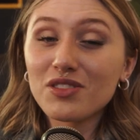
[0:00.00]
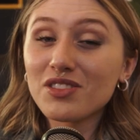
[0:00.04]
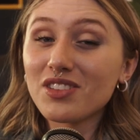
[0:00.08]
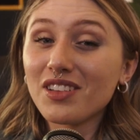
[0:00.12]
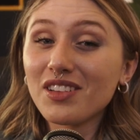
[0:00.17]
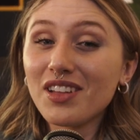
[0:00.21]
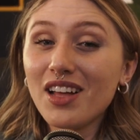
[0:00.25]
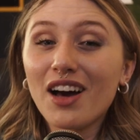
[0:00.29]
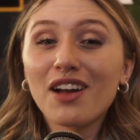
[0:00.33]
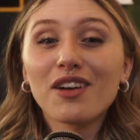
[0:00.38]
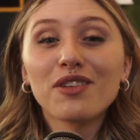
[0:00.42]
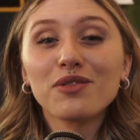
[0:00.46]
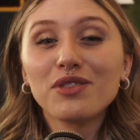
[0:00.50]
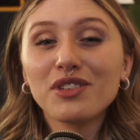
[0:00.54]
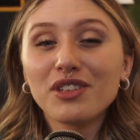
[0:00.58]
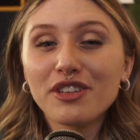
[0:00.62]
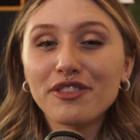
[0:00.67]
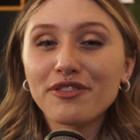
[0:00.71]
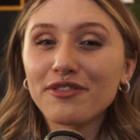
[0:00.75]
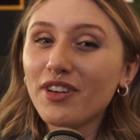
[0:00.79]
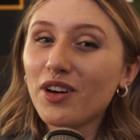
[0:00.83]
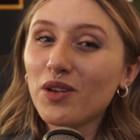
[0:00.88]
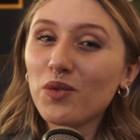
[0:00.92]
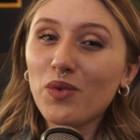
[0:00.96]
a lot of really
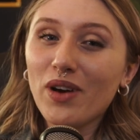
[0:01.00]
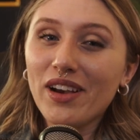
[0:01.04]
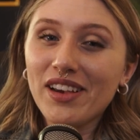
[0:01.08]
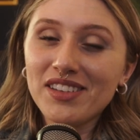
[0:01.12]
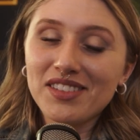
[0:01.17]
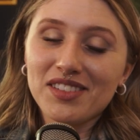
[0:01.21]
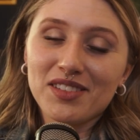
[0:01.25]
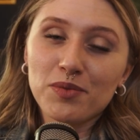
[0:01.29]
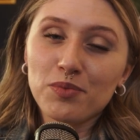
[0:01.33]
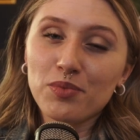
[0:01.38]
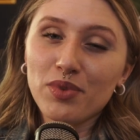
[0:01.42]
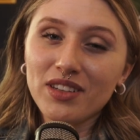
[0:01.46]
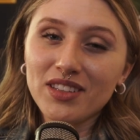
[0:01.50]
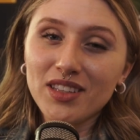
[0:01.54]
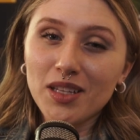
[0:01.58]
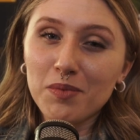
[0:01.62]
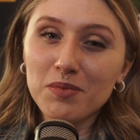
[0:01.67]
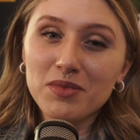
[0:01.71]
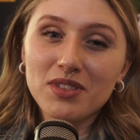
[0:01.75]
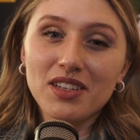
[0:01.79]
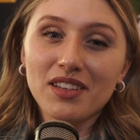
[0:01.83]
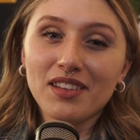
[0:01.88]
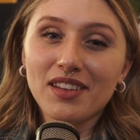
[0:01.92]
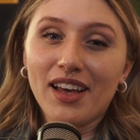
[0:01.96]
fun ways to bring them
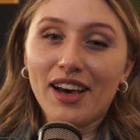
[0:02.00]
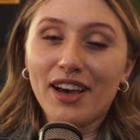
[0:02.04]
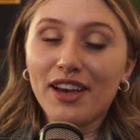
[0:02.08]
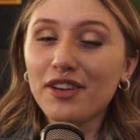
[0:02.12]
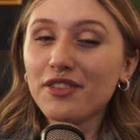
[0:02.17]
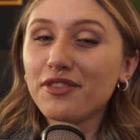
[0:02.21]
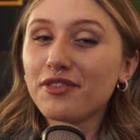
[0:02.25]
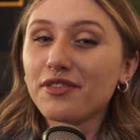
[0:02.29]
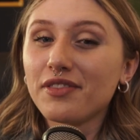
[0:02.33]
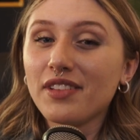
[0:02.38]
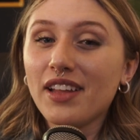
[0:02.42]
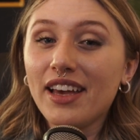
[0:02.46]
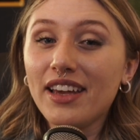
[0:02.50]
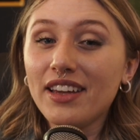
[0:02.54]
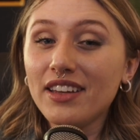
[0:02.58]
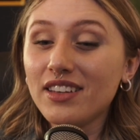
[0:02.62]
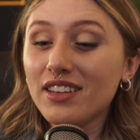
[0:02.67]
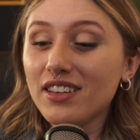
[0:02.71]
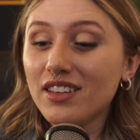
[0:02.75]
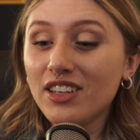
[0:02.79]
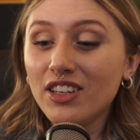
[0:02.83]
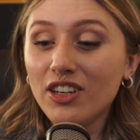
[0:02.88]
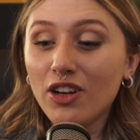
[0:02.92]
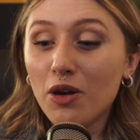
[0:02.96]
to life, like
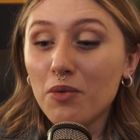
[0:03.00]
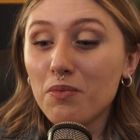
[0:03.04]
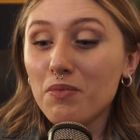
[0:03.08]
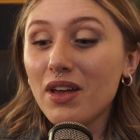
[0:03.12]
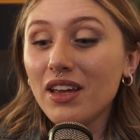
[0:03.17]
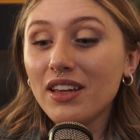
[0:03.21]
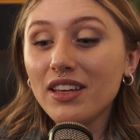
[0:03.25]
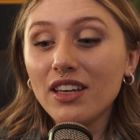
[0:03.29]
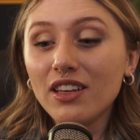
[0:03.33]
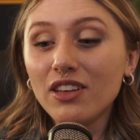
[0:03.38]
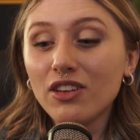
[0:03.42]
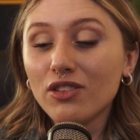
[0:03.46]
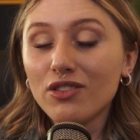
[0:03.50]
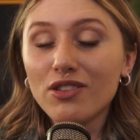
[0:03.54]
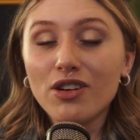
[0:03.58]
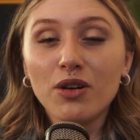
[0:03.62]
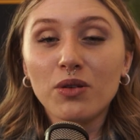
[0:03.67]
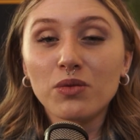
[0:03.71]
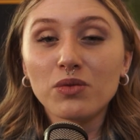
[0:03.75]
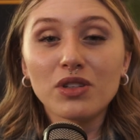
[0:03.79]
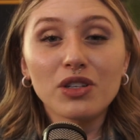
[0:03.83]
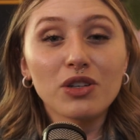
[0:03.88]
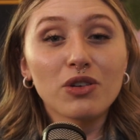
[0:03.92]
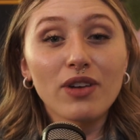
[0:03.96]
making your own little